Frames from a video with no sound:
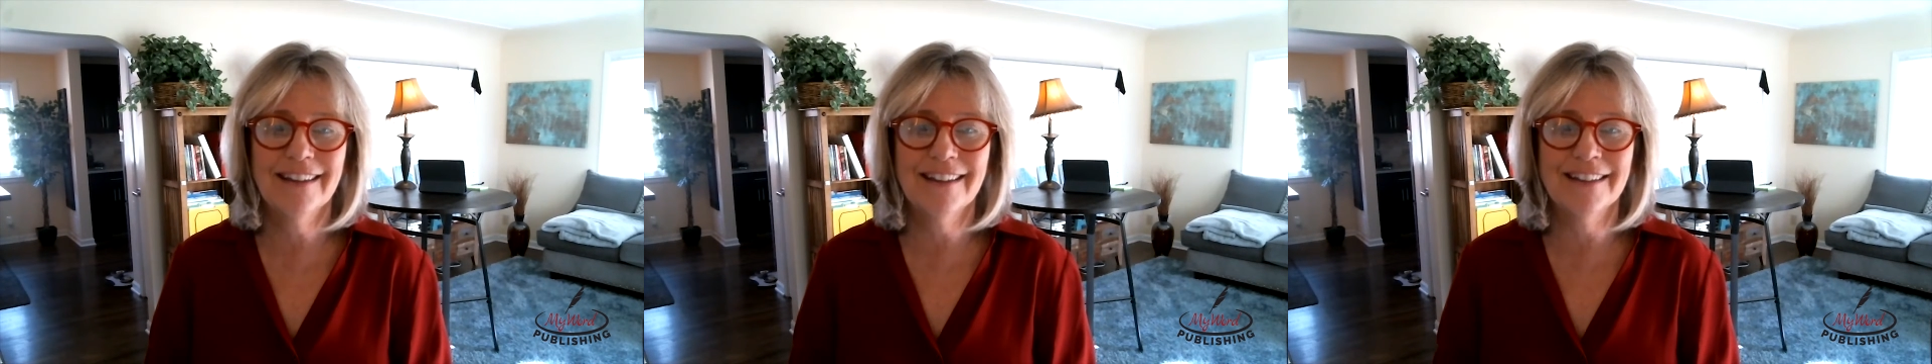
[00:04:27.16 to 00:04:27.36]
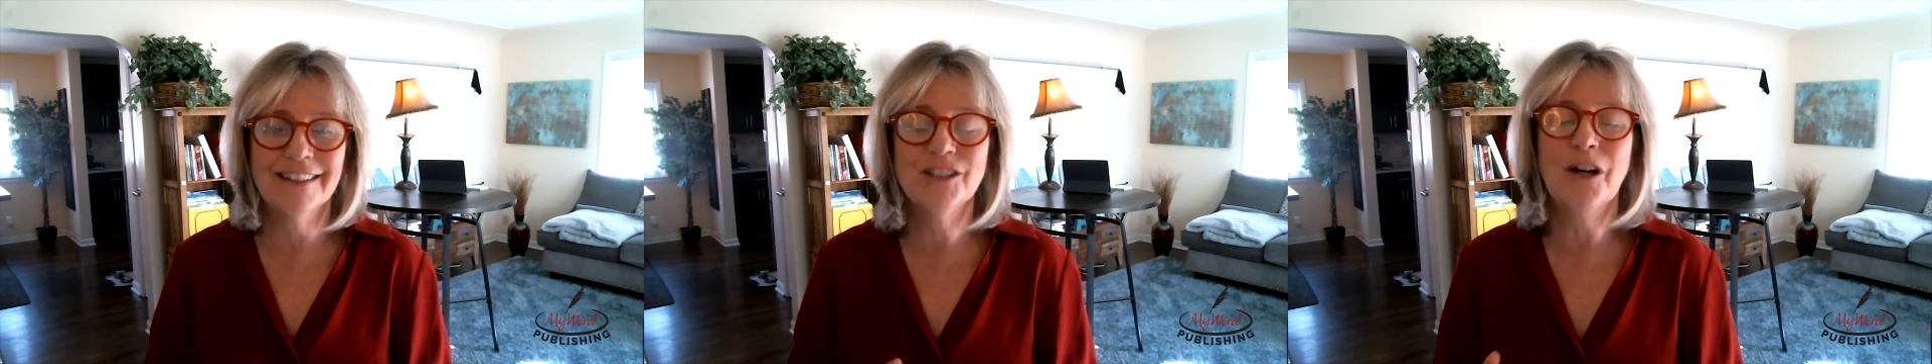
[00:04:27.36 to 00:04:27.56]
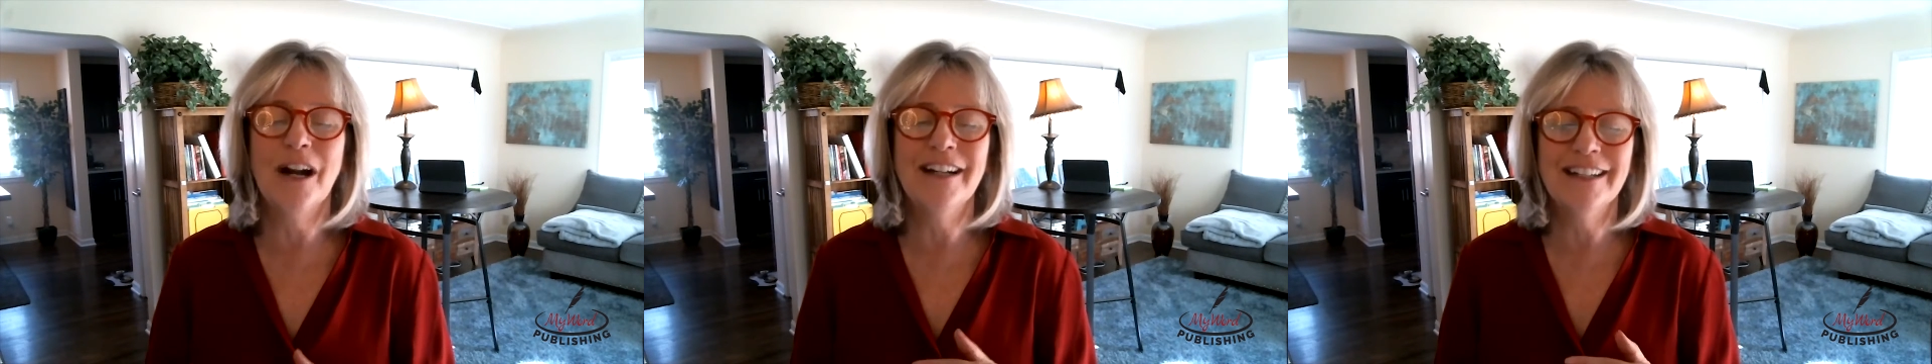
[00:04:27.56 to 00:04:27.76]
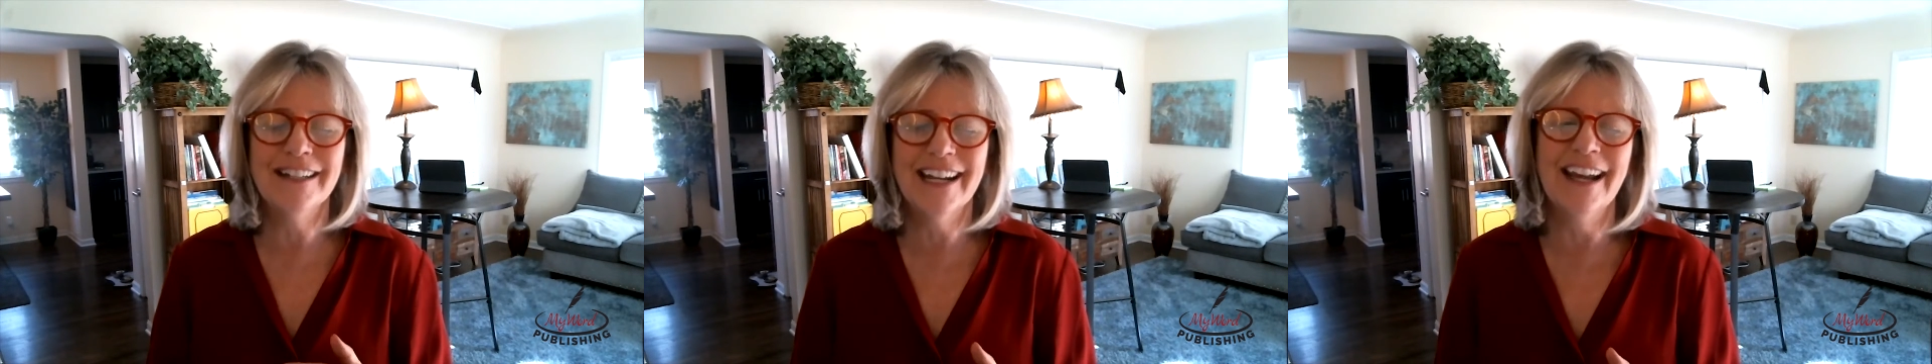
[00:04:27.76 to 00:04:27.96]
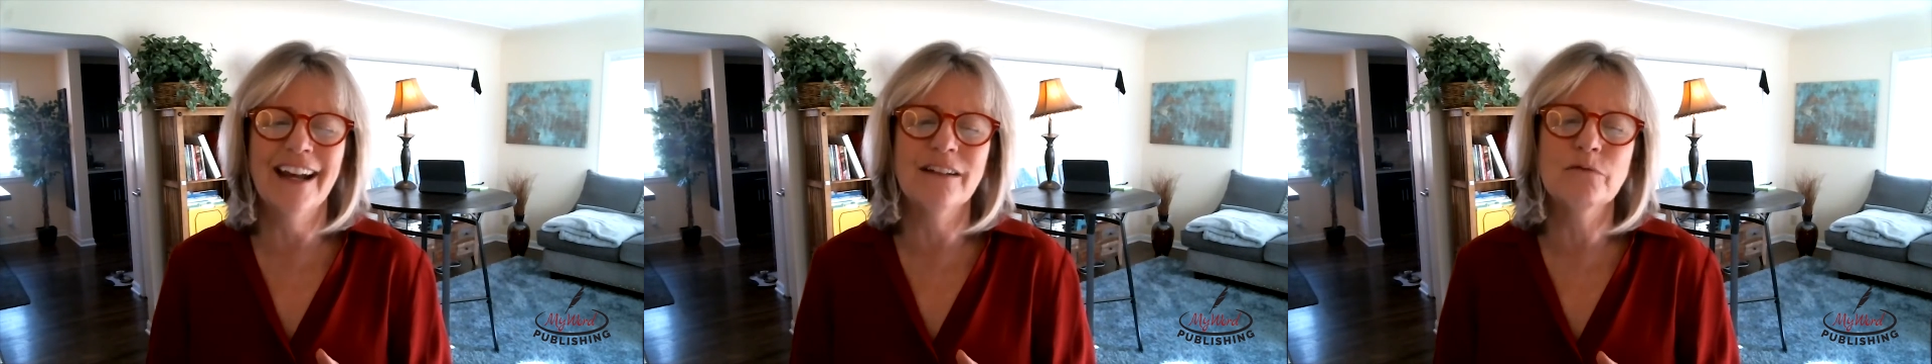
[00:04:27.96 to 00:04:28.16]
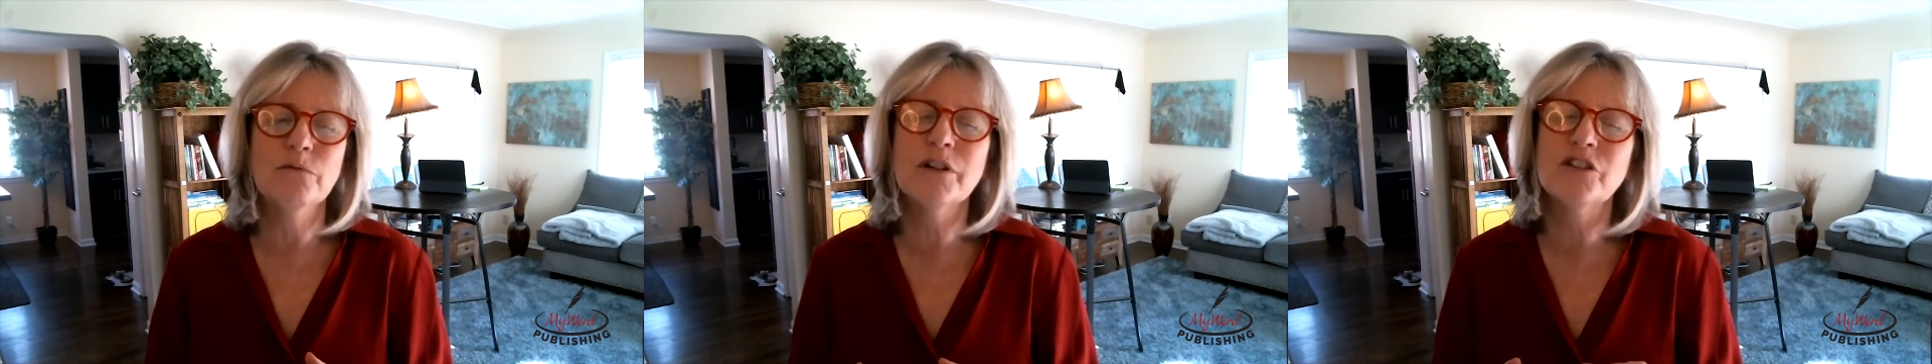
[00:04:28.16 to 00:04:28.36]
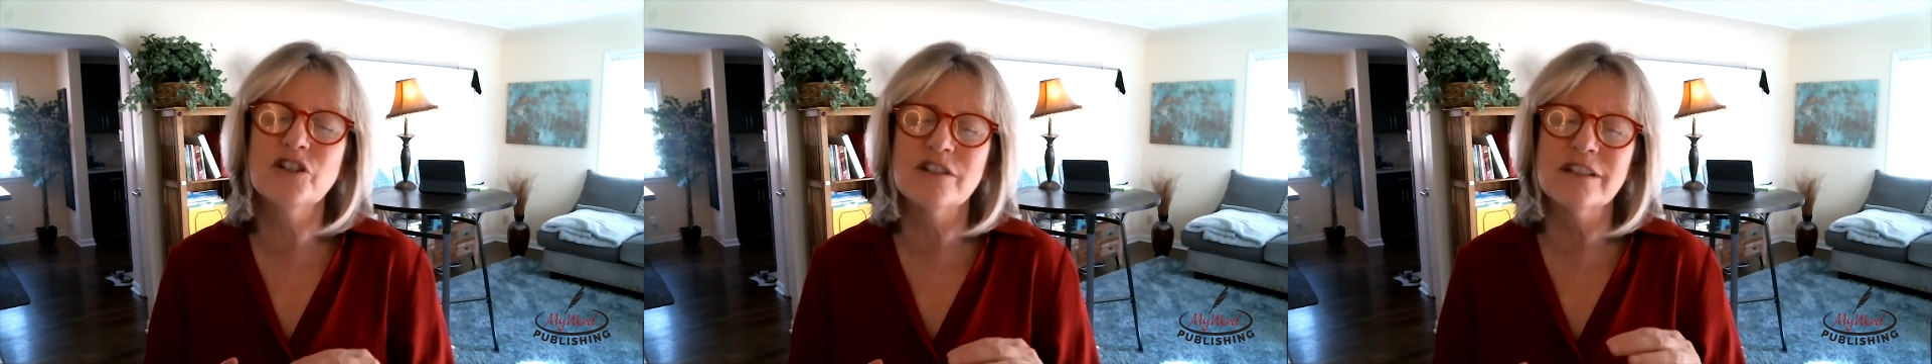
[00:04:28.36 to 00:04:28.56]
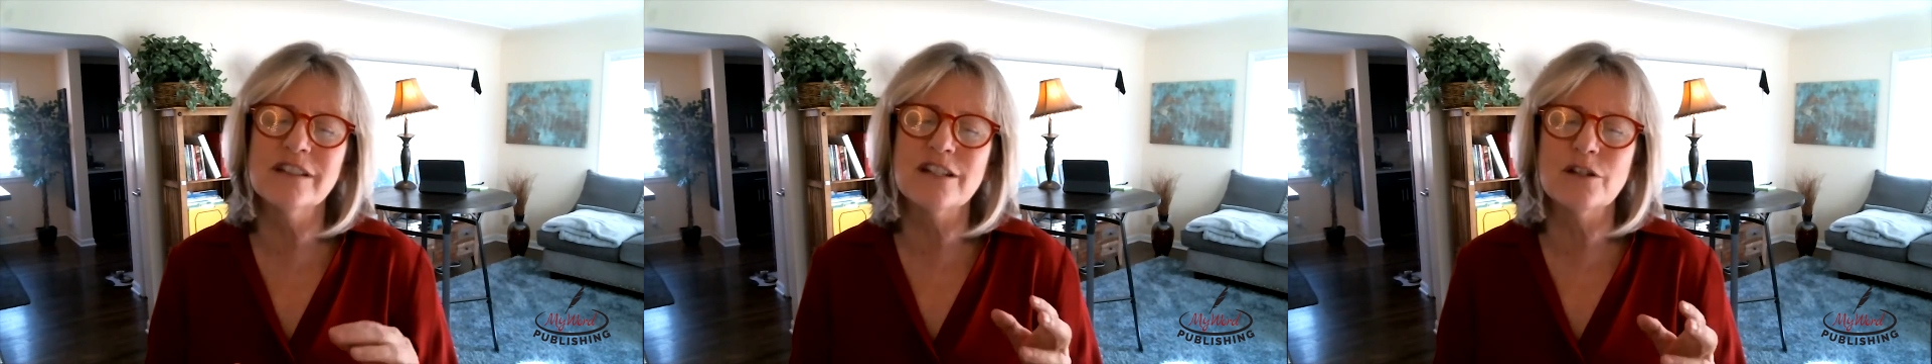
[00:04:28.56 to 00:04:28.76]
uh, tried it again with
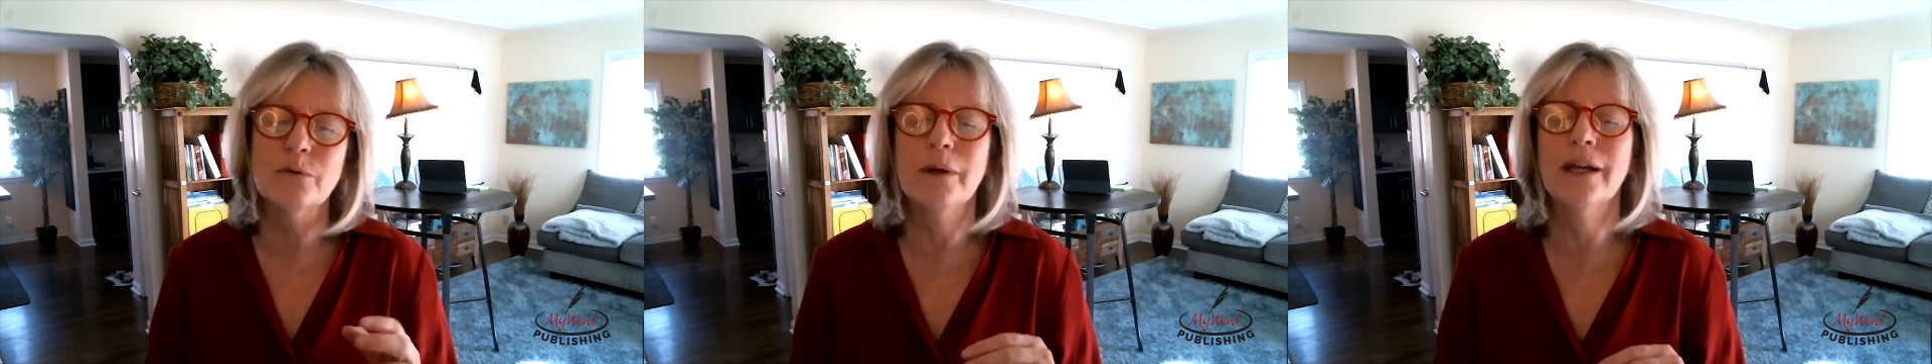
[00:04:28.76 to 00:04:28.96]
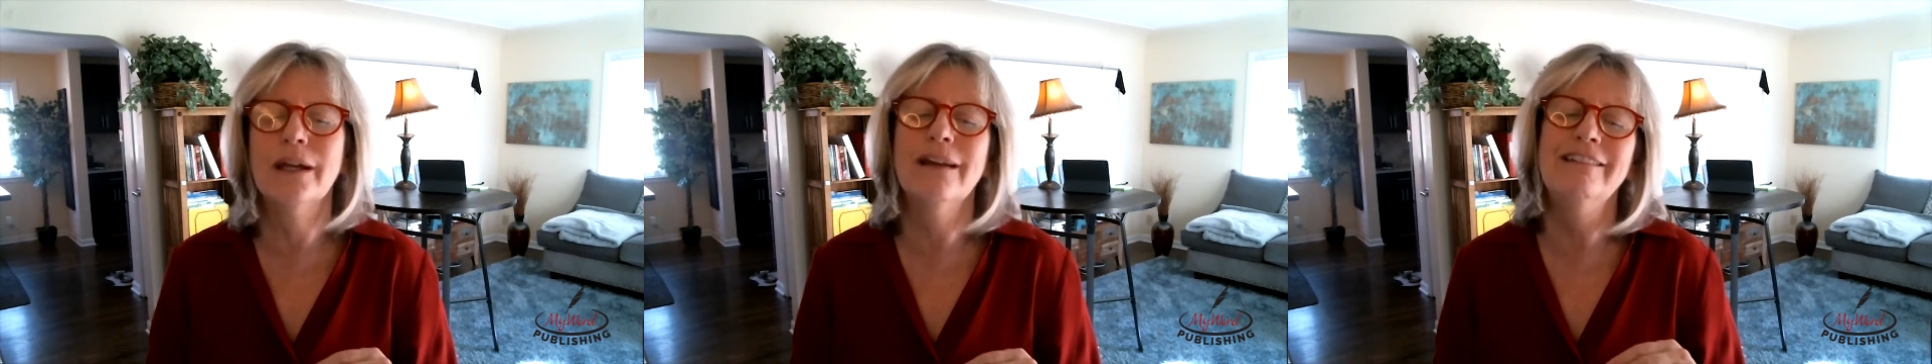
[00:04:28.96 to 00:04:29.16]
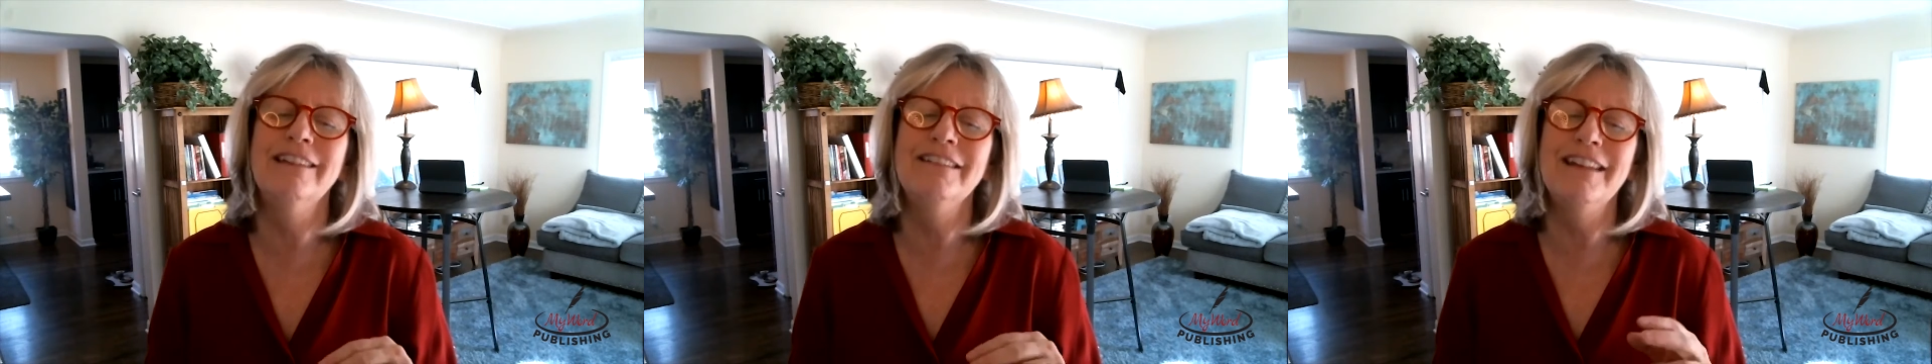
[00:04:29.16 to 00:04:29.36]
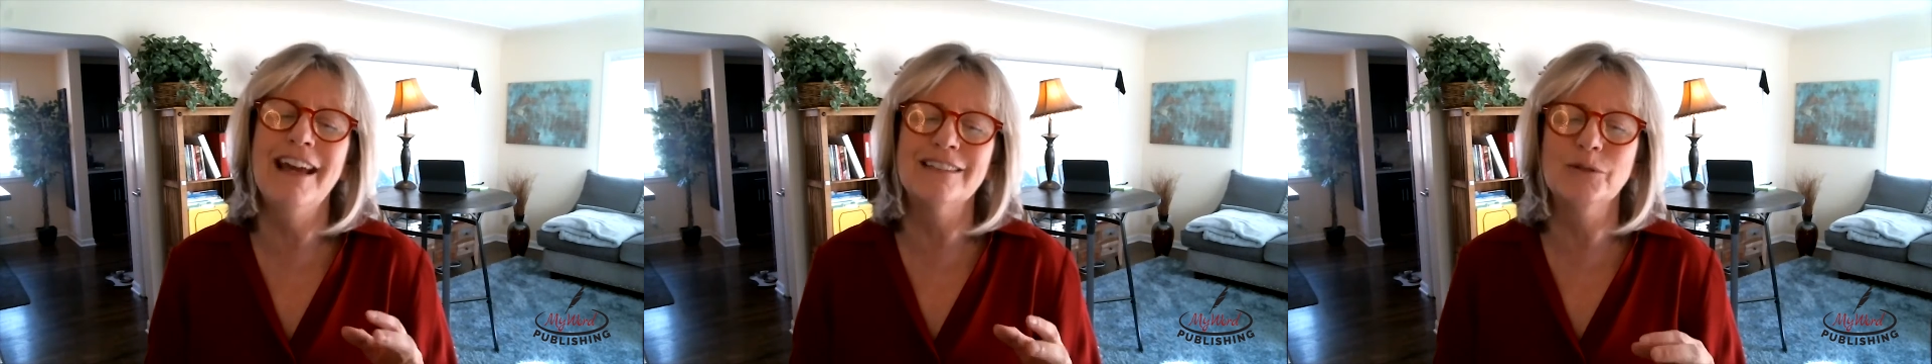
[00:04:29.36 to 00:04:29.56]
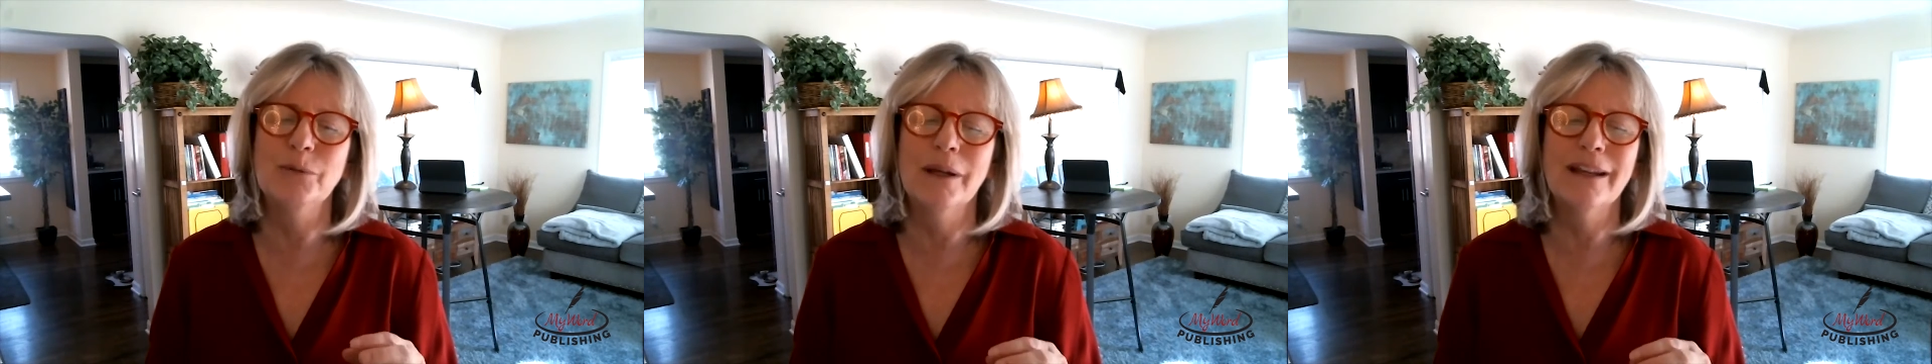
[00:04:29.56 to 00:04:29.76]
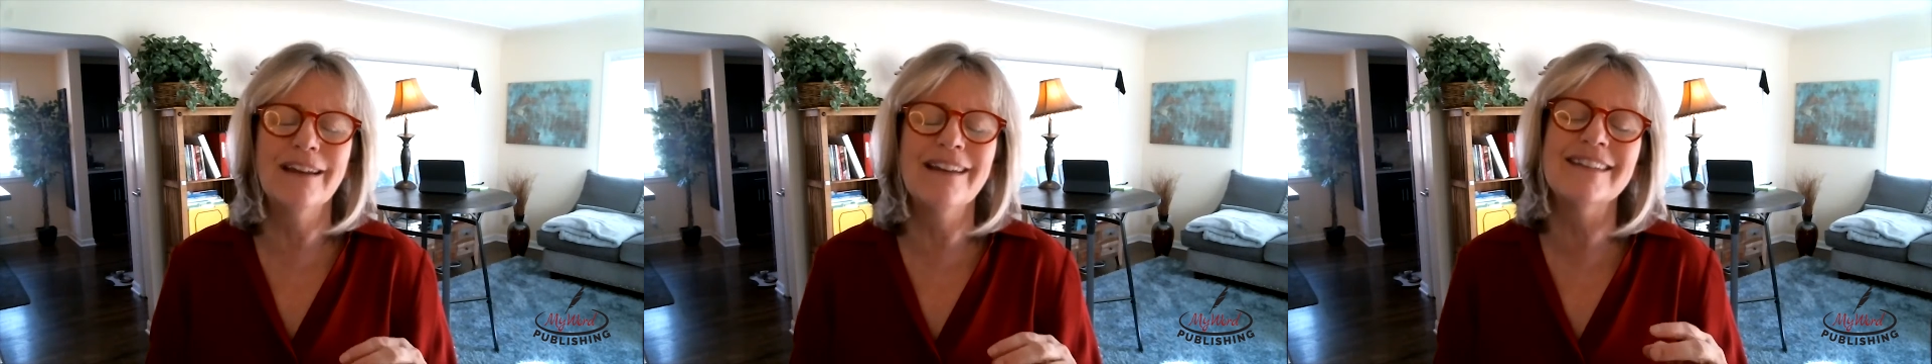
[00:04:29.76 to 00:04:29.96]
just this tweak and then that tweak